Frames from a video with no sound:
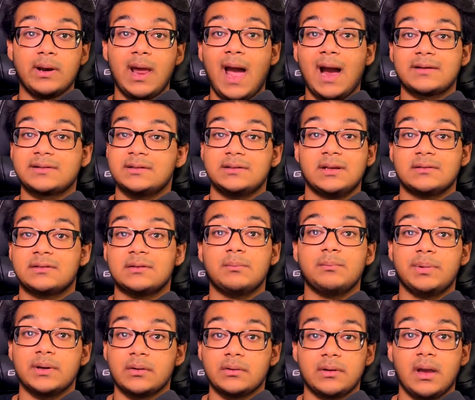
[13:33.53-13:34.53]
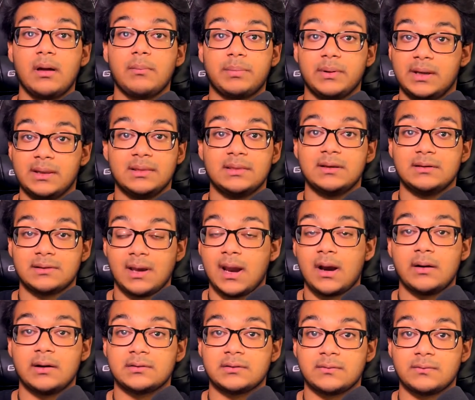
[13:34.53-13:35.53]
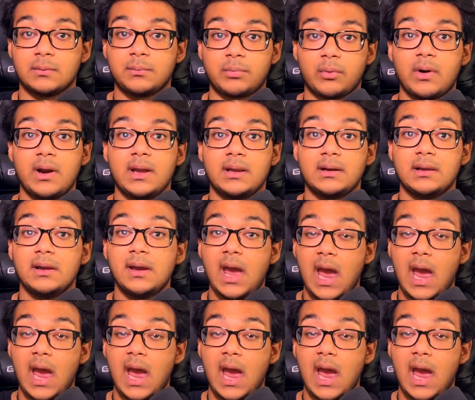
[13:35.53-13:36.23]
actually doesn't build up in these areas of the brain,